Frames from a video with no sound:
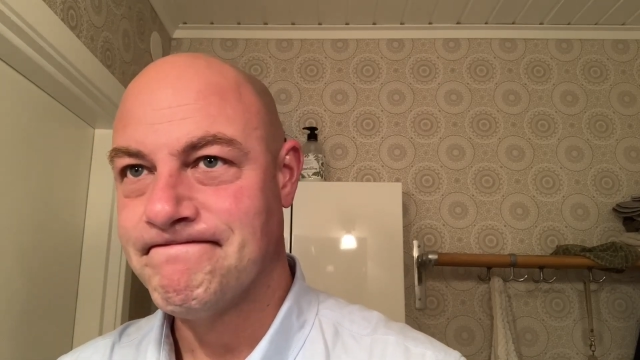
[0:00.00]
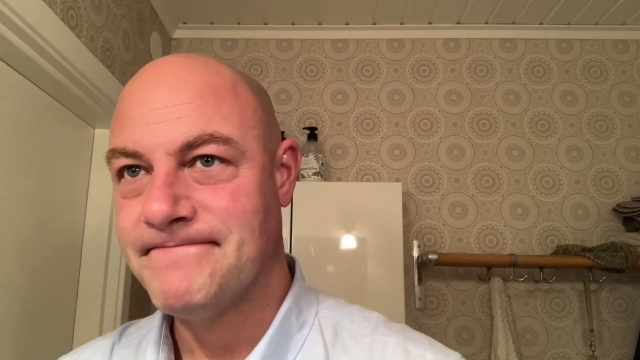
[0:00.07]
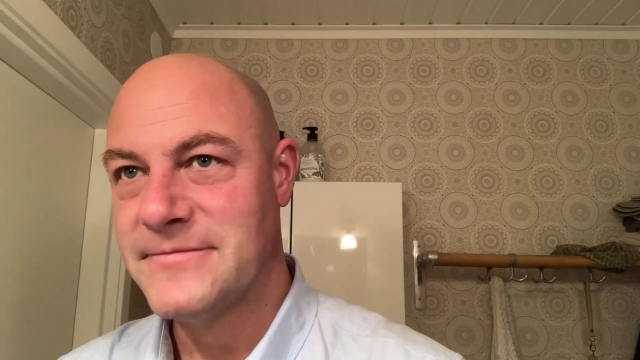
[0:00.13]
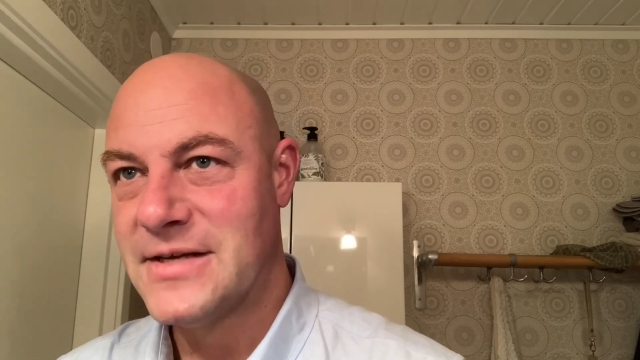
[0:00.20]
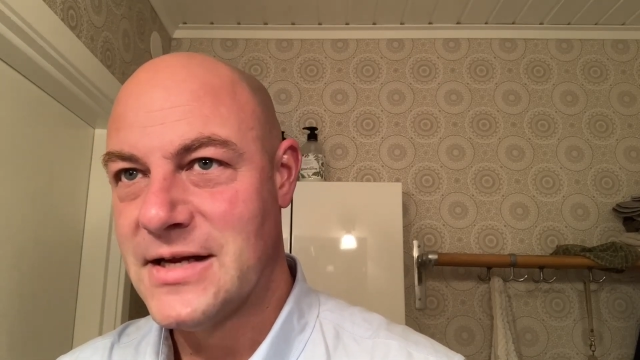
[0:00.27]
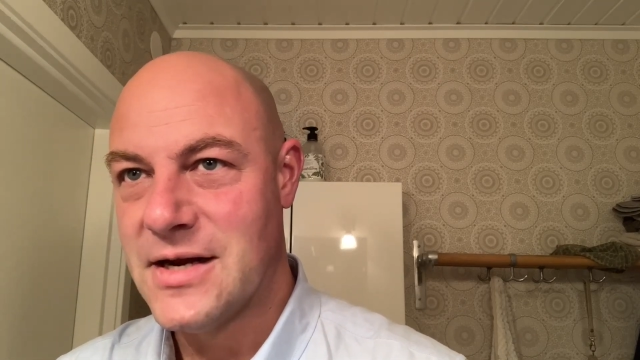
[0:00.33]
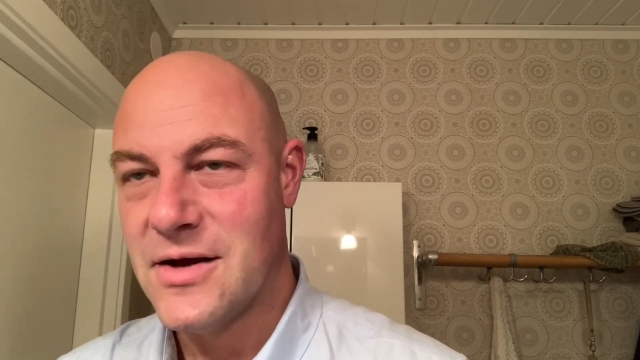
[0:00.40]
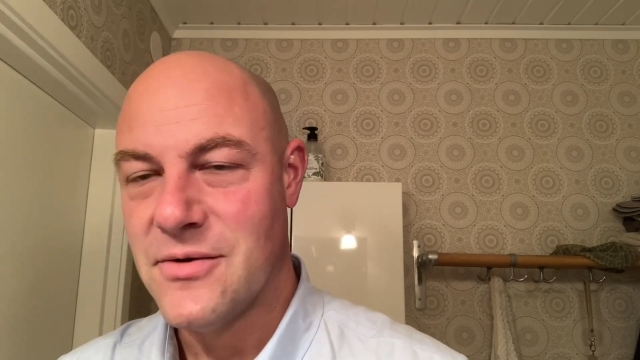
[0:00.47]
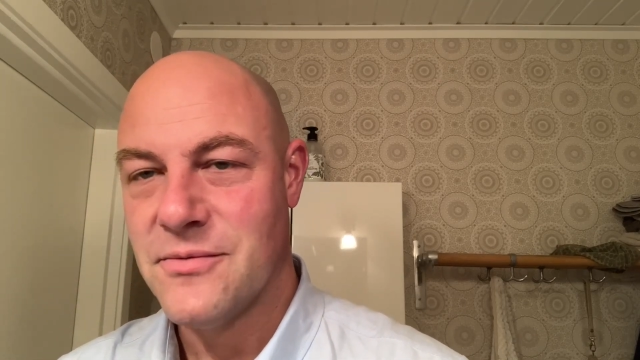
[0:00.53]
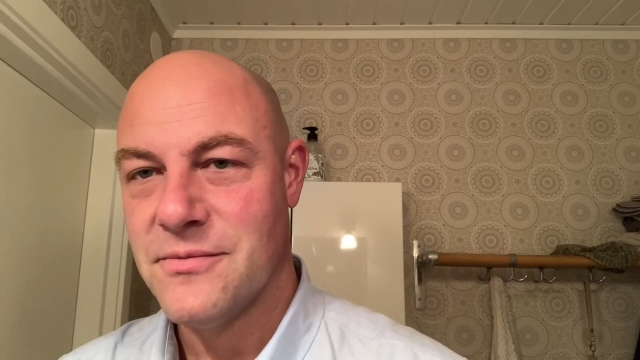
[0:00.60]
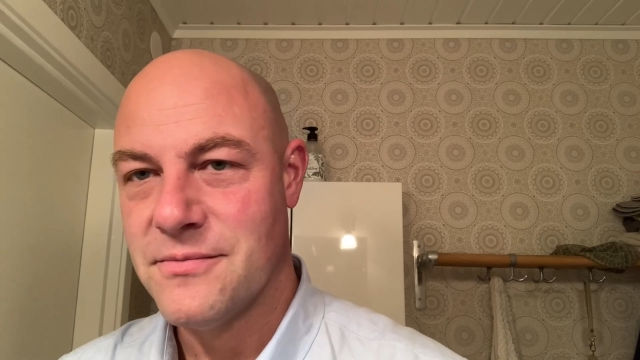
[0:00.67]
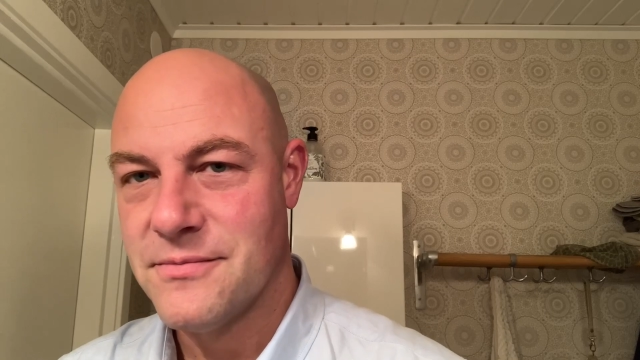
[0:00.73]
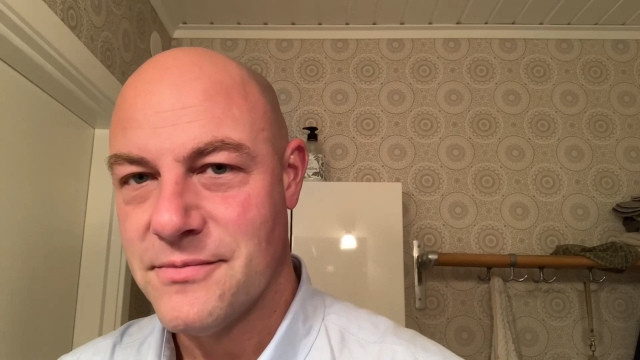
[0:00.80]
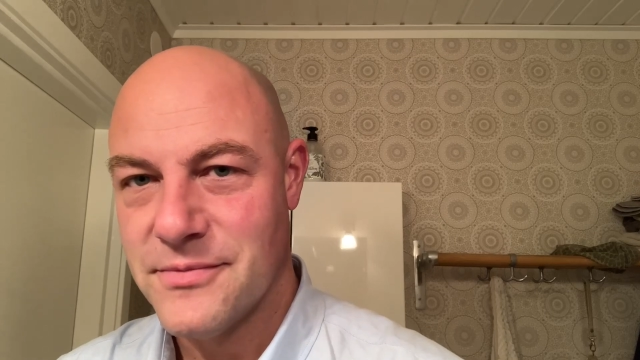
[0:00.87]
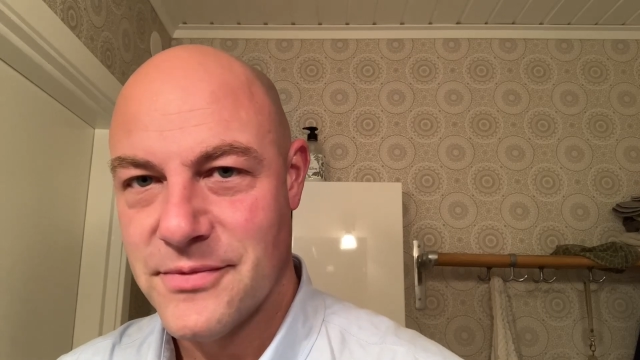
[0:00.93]
you know,
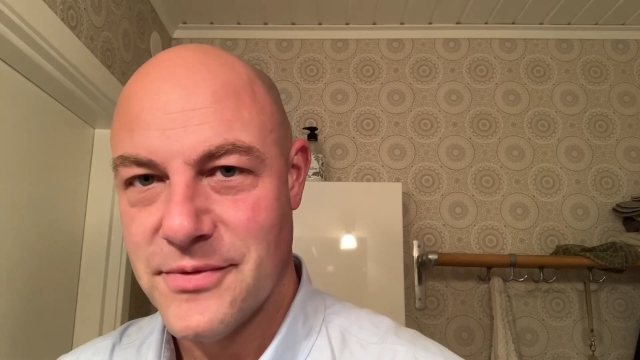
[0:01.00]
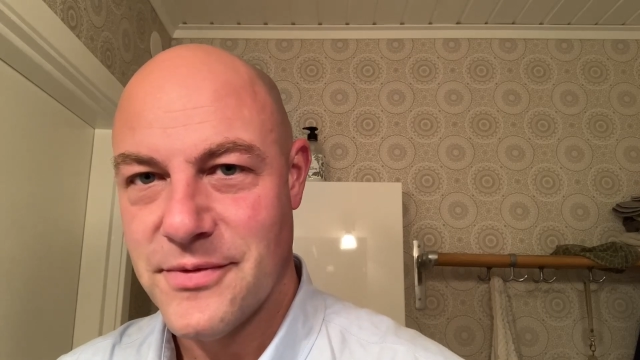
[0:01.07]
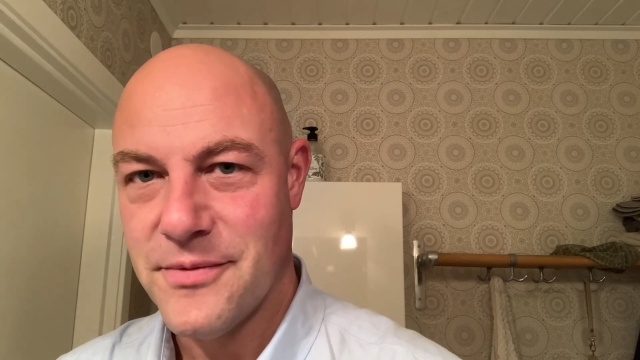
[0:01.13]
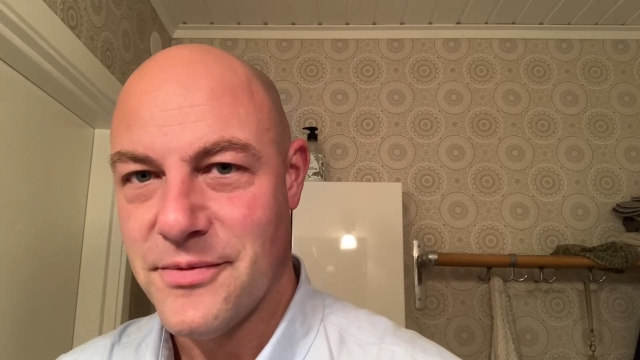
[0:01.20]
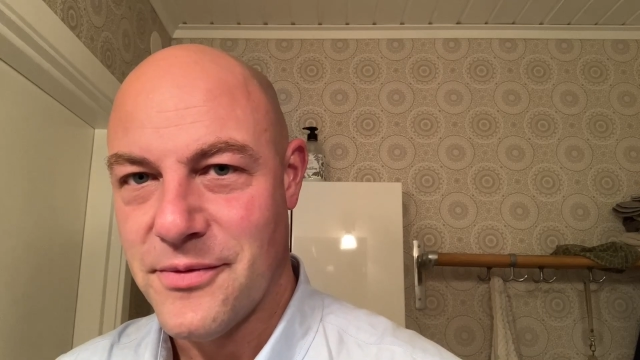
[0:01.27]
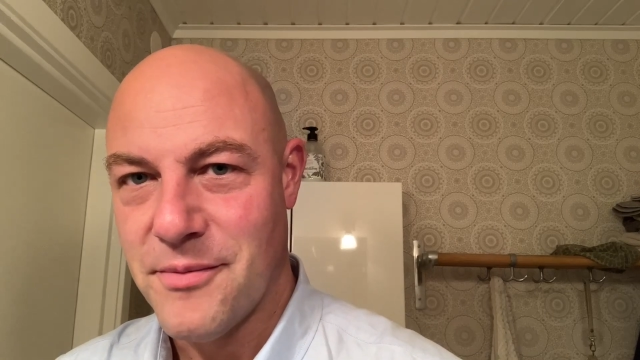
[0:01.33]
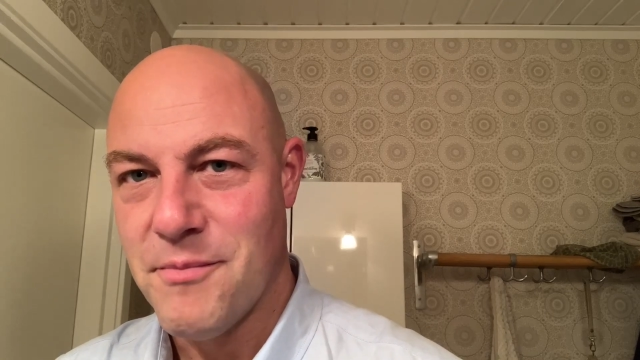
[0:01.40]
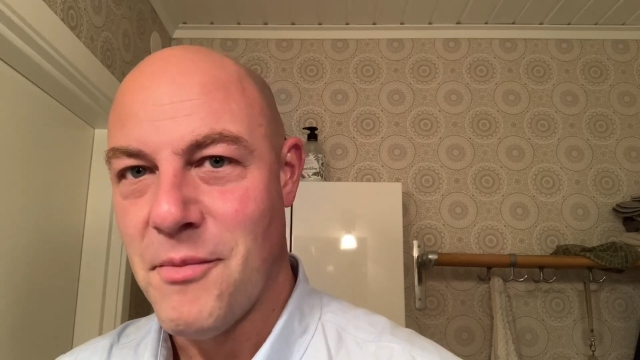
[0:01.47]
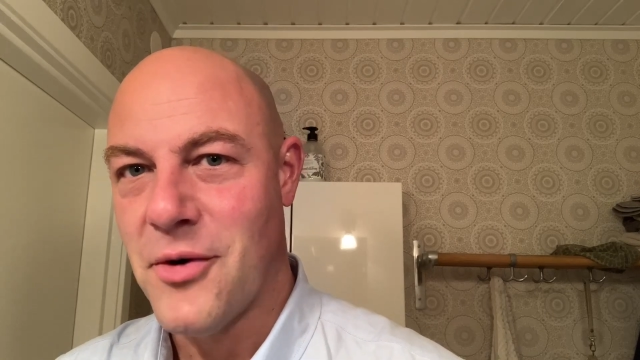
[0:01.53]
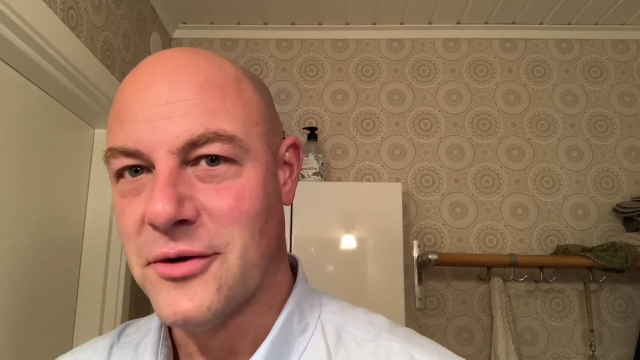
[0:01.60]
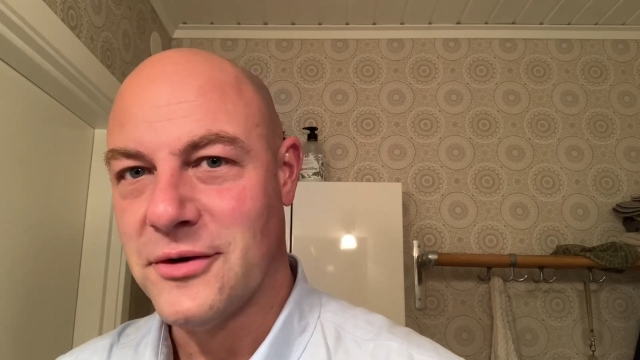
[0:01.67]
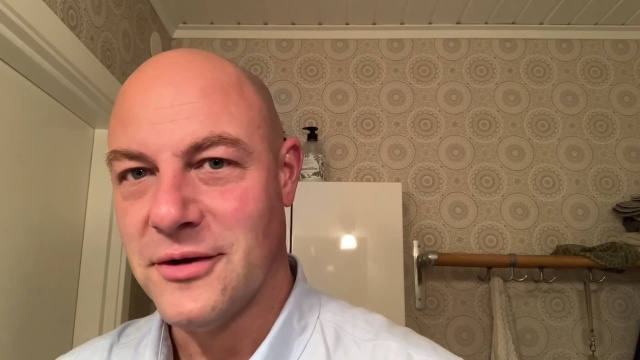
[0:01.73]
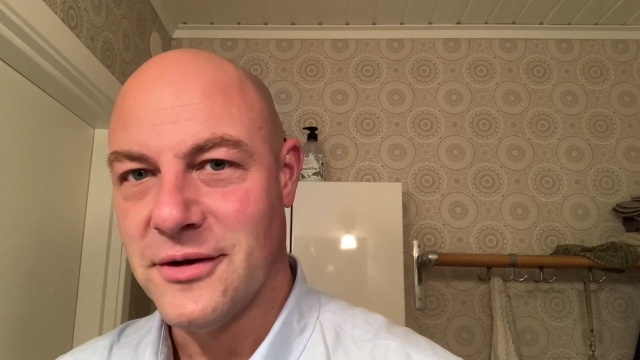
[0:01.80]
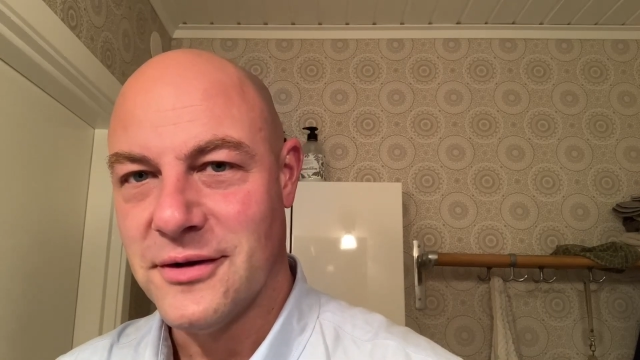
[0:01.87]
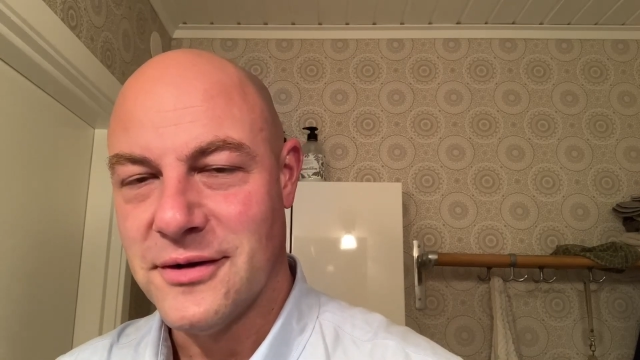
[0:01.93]
the
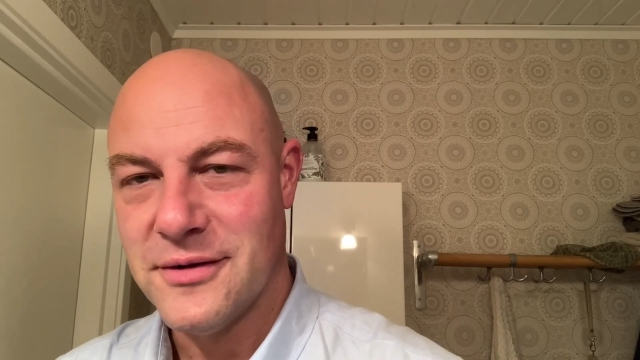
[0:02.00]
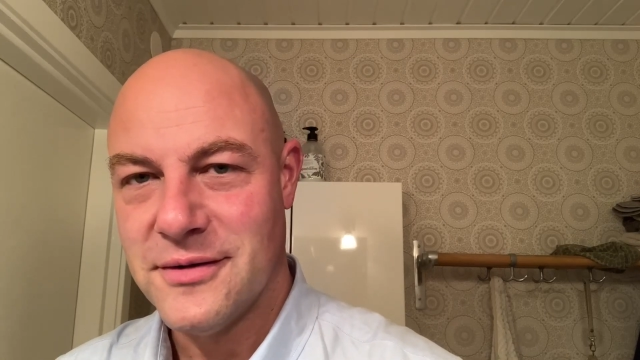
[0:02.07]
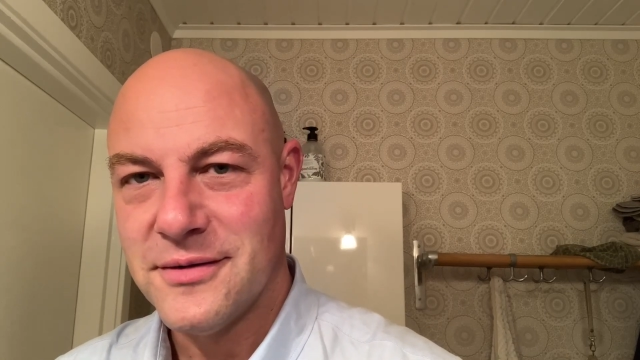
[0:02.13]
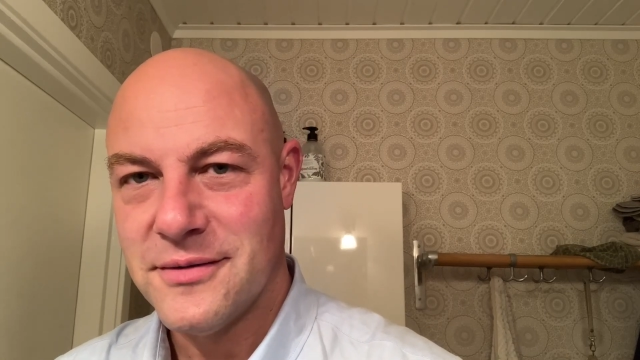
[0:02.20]
model